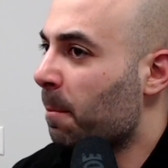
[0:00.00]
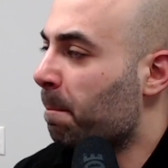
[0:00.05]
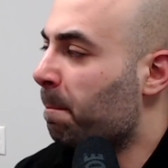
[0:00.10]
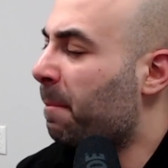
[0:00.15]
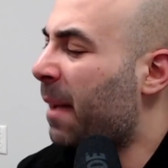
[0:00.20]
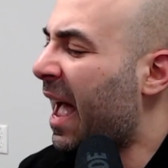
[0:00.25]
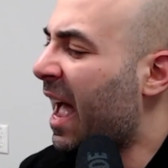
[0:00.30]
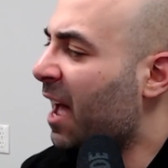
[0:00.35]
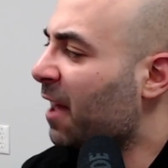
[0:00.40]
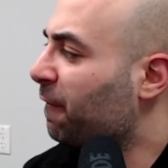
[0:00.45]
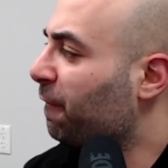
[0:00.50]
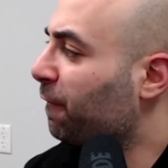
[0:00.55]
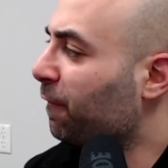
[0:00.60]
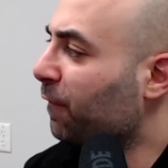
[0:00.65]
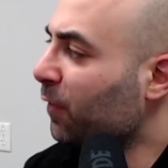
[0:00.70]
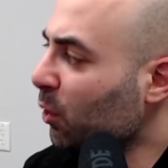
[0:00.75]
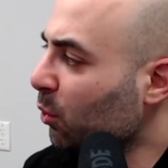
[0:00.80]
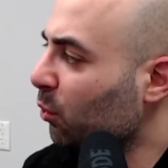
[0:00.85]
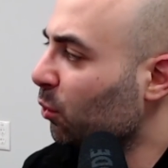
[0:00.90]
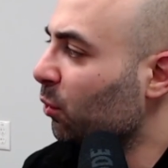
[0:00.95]
bad
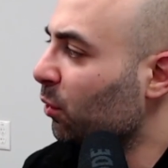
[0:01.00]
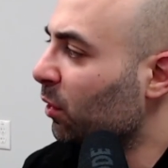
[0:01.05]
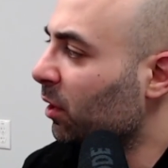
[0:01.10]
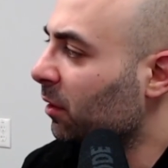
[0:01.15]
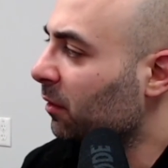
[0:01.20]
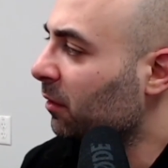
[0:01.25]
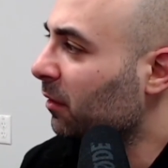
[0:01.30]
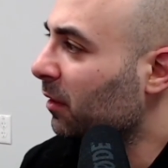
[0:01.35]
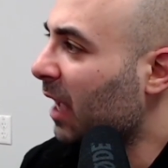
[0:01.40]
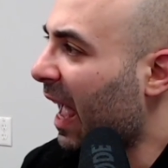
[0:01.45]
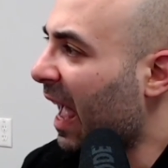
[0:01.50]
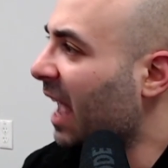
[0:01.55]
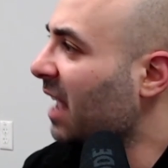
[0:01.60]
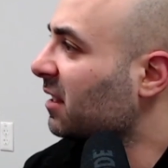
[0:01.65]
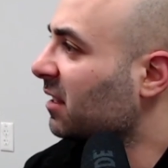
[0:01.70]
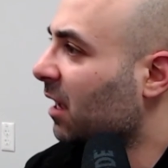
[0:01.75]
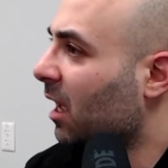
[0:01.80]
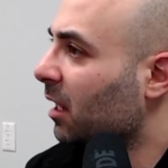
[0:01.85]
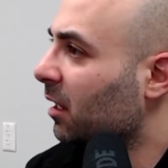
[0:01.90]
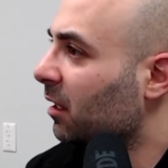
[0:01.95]
food
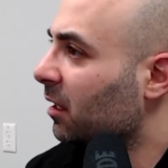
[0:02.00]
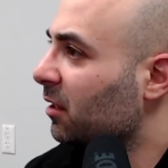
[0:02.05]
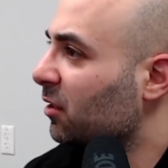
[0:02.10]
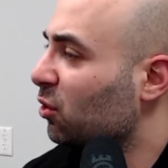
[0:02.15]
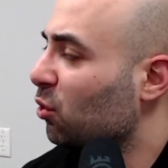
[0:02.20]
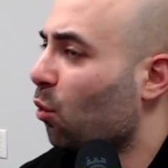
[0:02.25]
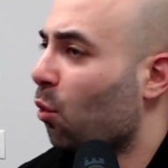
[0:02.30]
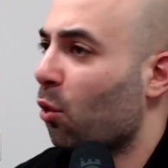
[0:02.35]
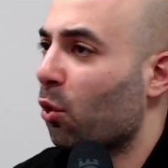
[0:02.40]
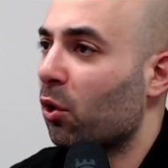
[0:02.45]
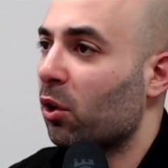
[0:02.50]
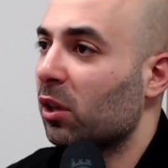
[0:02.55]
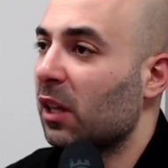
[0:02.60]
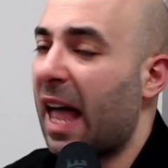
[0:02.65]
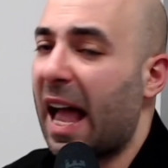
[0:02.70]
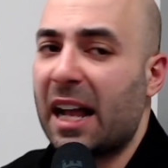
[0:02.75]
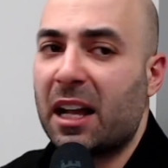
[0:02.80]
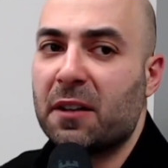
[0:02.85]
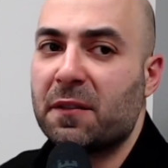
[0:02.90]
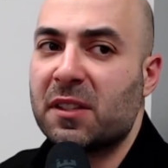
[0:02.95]
has on us, or
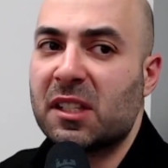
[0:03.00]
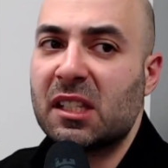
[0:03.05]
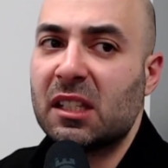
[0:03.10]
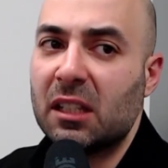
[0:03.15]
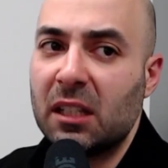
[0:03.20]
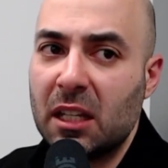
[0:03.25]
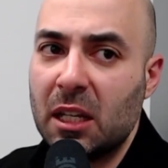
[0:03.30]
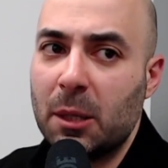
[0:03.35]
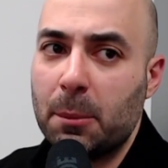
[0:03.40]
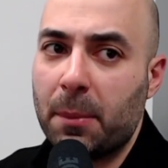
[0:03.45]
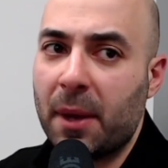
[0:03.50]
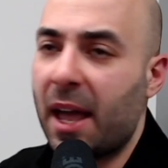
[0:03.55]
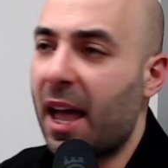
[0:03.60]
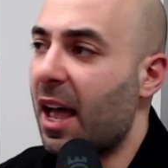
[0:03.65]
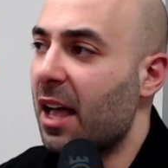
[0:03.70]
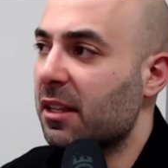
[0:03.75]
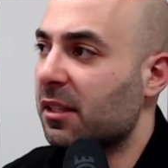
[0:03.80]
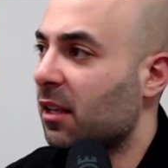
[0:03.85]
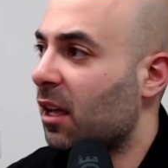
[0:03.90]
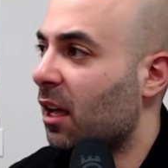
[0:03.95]
lack of sleep
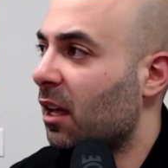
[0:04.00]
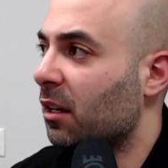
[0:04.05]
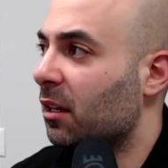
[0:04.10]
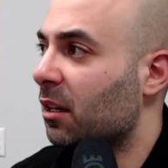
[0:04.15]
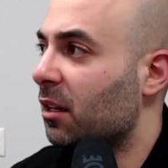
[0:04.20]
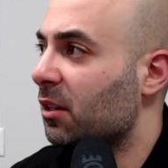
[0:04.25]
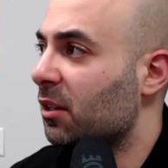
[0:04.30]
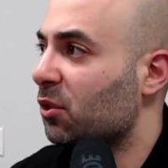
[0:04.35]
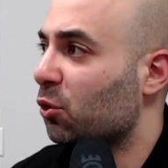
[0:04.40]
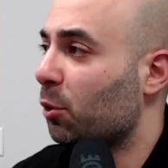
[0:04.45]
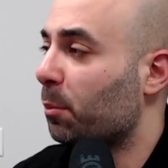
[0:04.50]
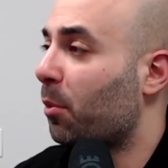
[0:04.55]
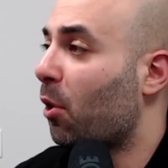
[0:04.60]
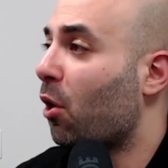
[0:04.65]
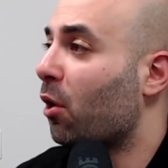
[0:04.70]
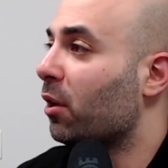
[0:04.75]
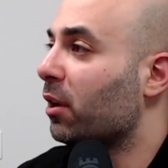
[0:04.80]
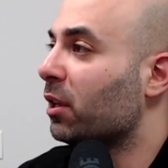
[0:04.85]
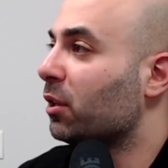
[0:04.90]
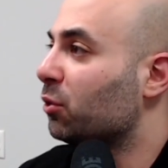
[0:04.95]
has on us, or
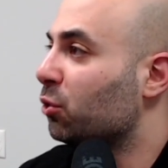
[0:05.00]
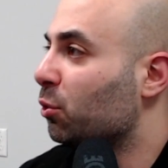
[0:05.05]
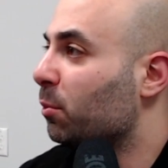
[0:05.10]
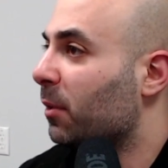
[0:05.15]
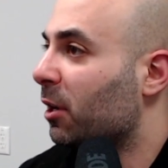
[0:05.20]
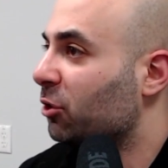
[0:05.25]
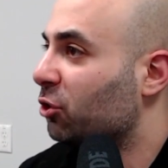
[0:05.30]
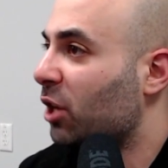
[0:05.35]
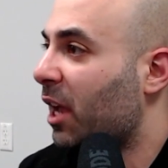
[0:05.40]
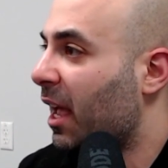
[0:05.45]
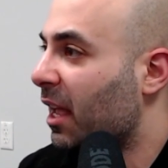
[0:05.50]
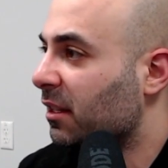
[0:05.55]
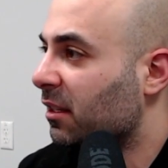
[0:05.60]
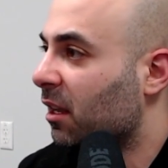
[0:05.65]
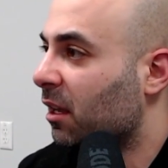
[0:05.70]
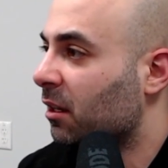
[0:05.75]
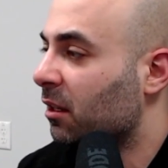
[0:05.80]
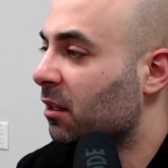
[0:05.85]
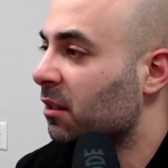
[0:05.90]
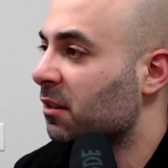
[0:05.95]
partying too much has
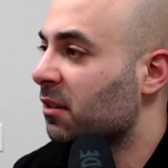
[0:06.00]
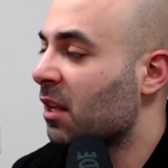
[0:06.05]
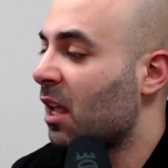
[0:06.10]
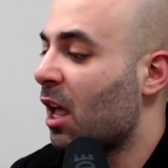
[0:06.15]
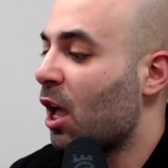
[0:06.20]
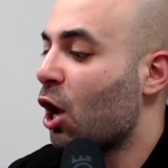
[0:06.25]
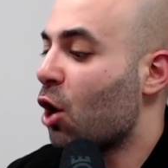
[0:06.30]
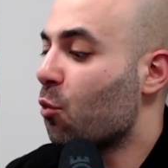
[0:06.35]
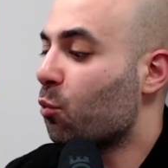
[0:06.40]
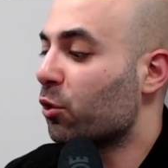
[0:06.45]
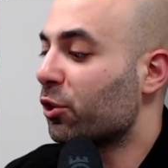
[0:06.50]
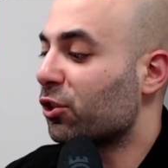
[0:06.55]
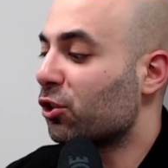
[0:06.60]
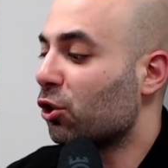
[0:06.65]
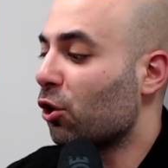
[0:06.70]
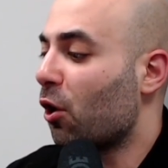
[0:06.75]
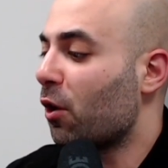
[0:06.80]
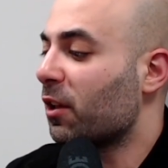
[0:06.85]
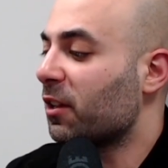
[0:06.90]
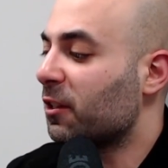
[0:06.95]
on us. We're
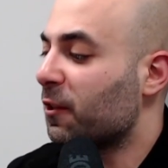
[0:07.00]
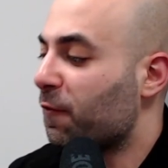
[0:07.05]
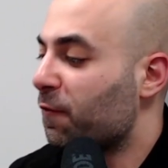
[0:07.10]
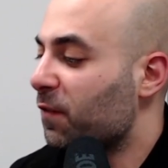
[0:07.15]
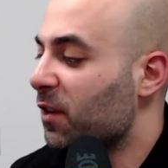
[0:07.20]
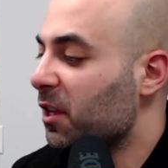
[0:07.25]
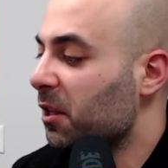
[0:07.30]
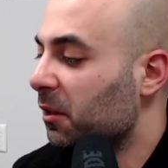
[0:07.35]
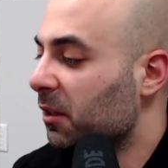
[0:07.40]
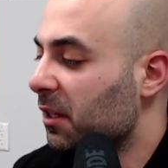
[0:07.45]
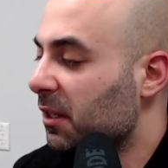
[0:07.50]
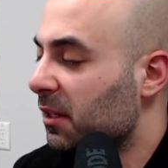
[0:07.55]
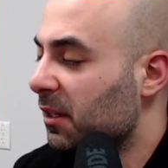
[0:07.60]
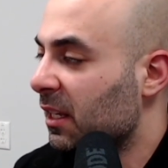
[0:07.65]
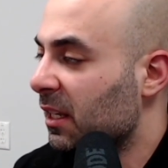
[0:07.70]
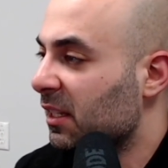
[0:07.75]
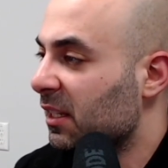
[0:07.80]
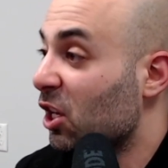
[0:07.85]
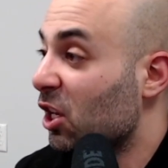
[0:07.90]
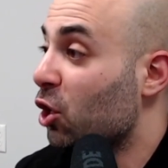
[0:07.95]
starting to feel these
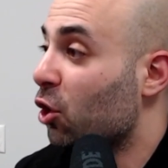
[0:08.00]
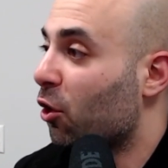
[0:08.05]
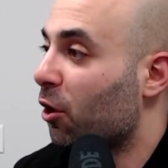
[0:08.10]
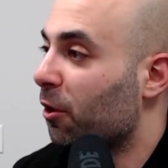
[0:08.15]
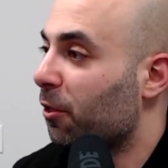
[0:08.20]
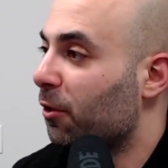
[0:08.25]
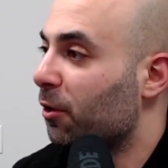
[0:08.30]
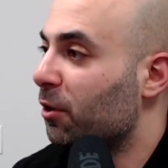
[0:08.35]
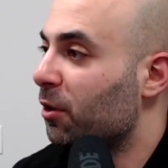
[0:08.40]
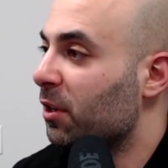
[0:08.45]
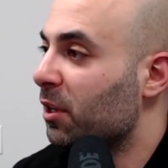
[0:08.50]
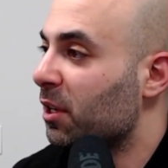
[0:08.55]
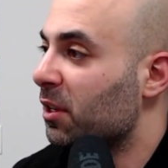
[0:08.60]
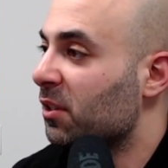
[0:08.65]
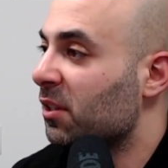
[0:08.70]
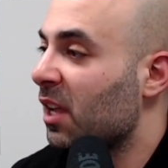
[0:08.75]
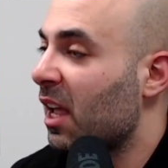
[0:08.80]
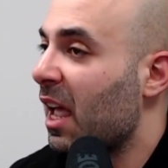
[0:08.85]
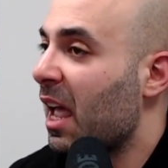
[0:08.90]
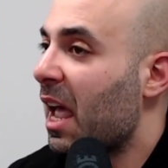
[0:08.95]
things in our
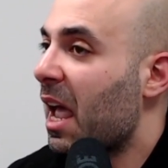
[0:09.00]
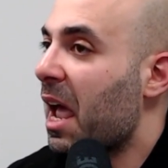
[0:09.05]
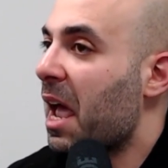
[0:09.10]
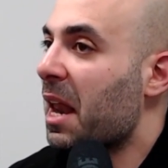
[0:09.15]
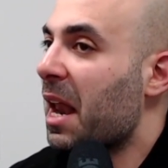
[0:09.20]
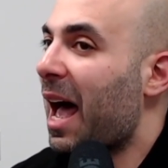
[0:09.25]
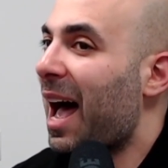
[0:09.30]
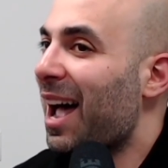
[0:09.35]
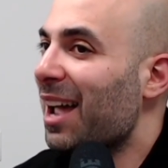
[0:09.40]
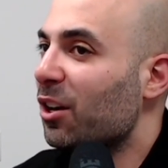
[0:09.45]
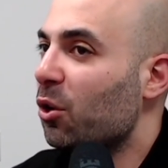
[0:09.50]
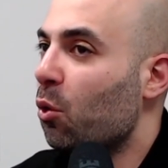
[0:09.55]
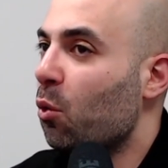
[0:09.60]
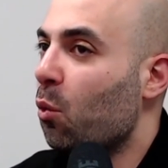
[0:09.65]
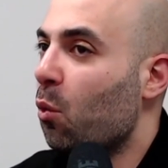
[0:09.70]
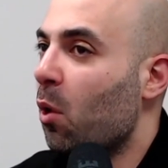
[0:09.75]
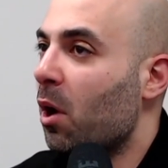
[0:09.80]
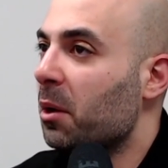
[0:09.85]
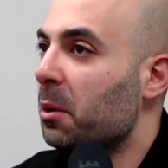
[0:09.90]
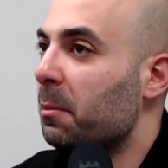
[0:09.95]
30s, and I
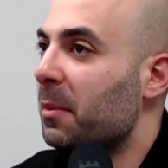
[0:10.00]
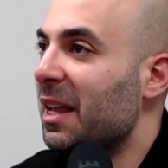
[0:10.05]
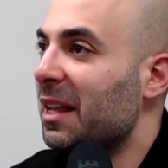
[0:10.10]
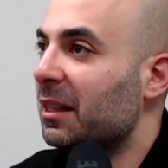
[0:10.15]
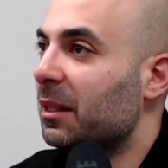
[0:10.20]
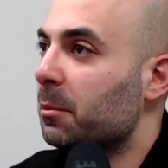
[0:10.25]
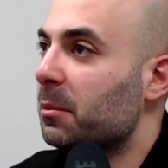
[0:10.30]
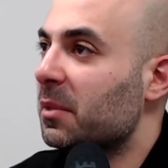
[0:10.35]
don't want to make the